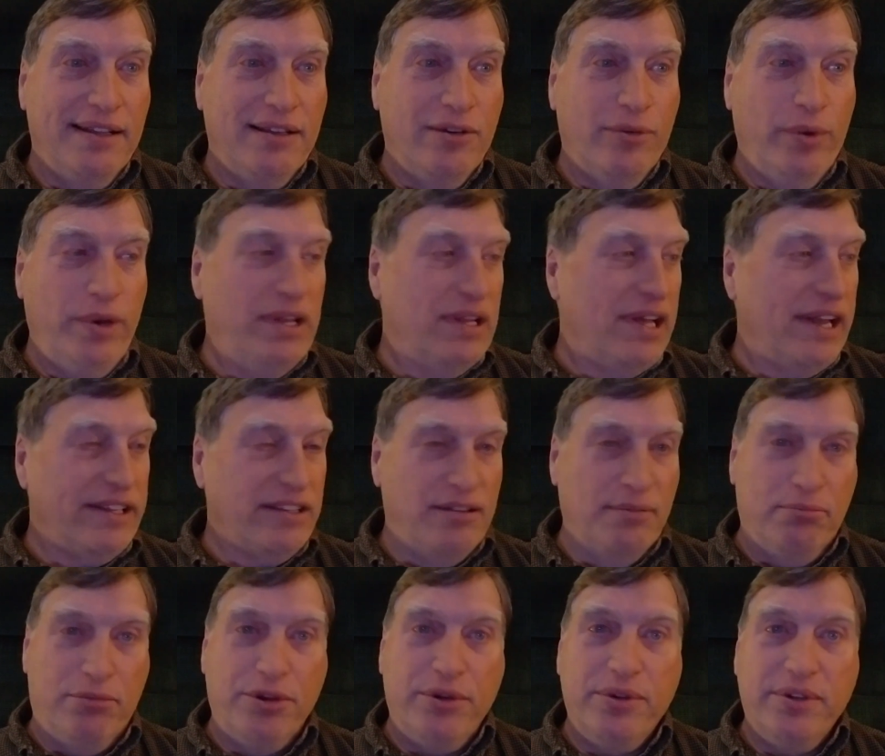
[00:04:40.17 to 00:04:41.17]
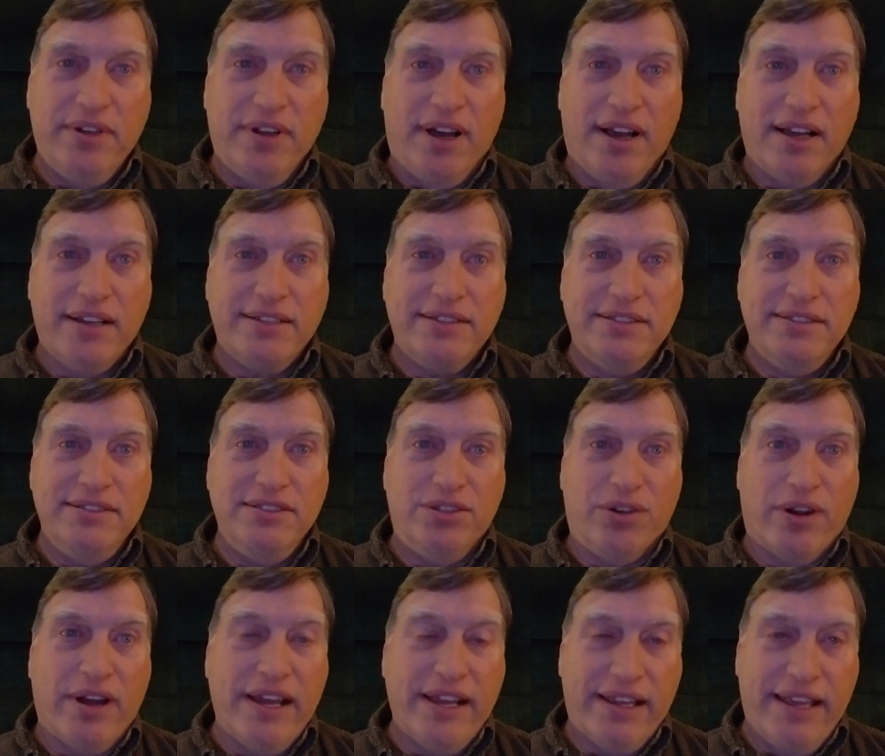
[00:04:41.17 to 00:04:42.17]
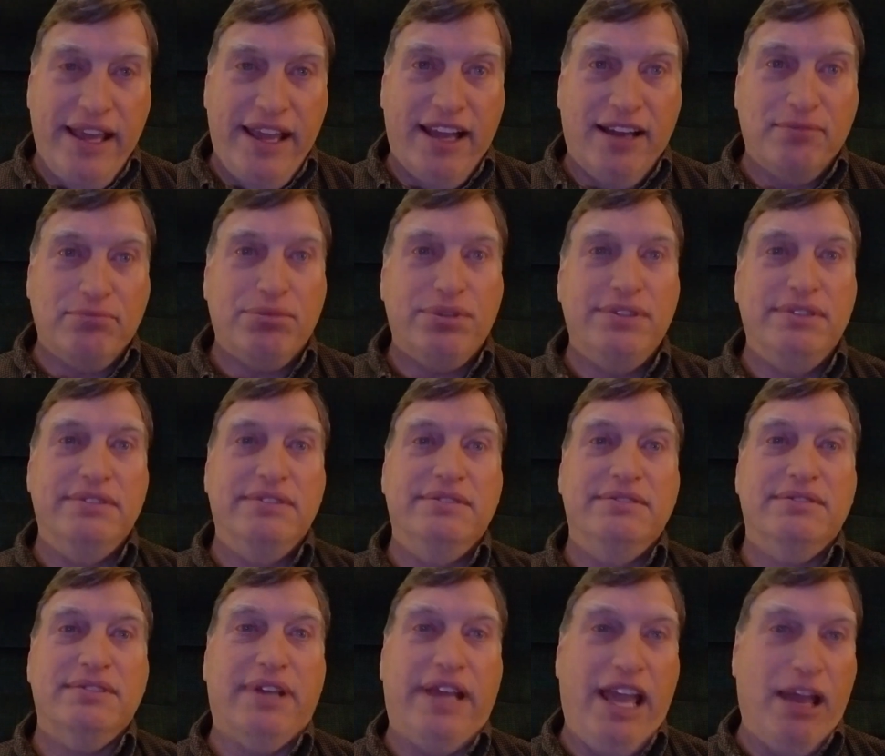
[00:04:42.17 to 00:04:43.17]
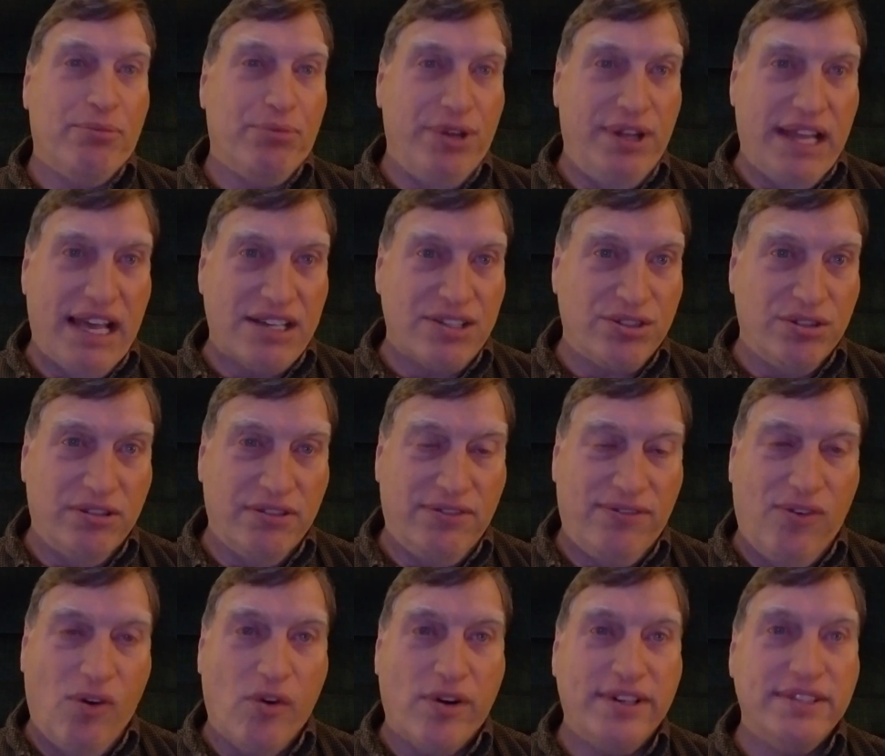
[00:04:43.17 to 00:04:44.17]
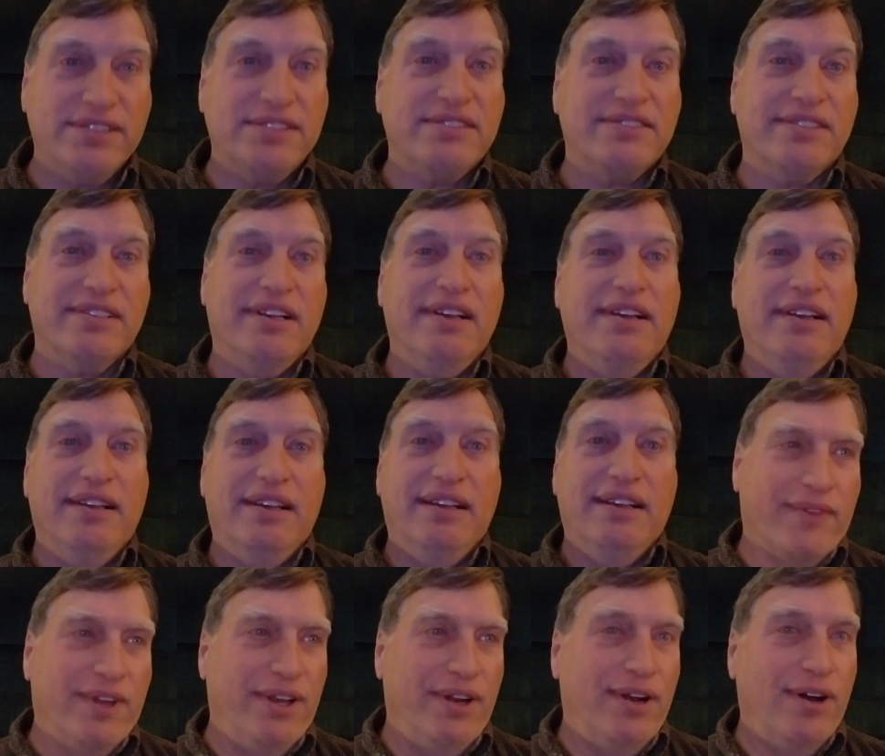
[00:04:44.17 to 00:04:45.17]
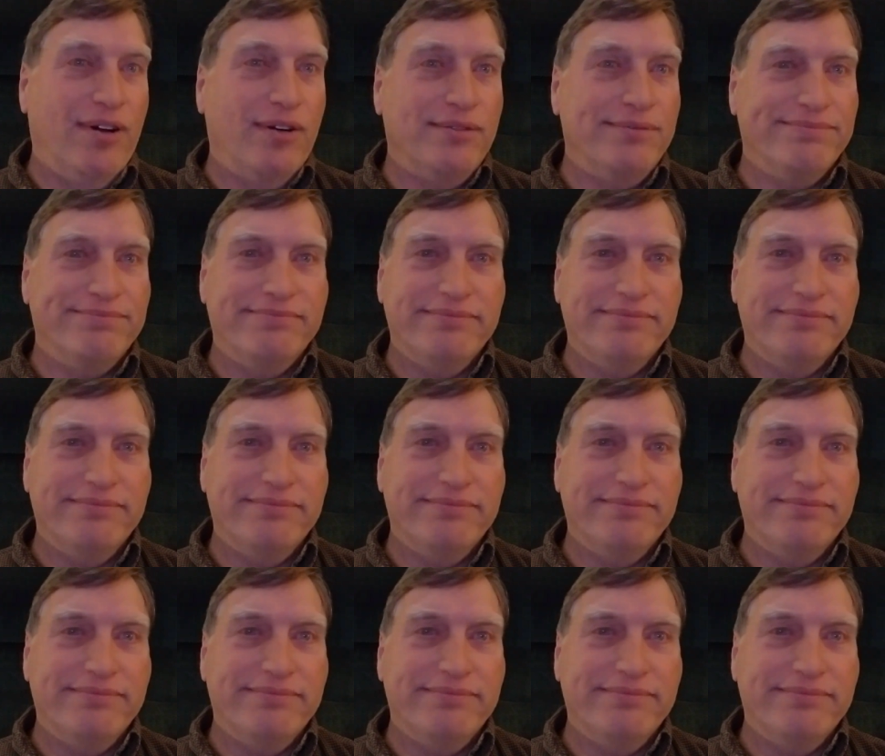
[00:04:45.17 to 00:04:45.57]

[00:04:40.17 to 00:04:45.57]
we like to boondock, dry camp, camp in national forests, you know.